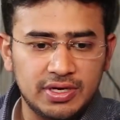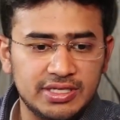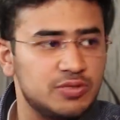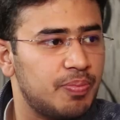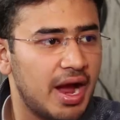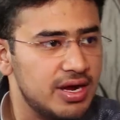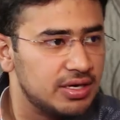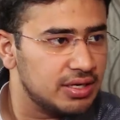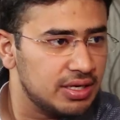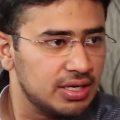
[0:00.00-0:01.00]

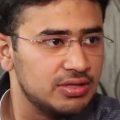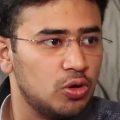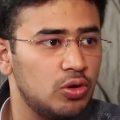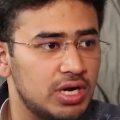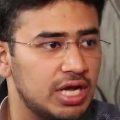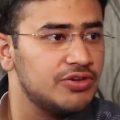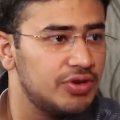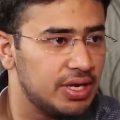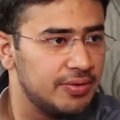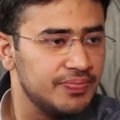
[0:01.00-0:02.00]
inspired the whole
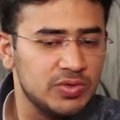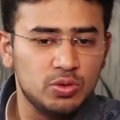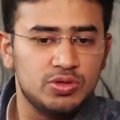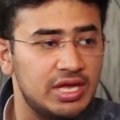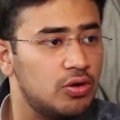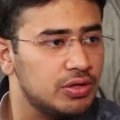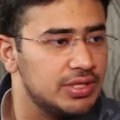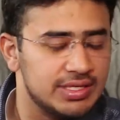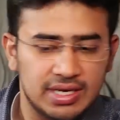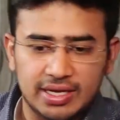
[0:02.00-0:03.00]
country to think on
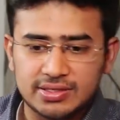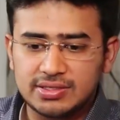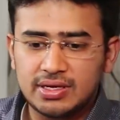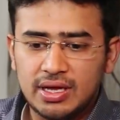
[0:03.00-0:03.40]
these lines.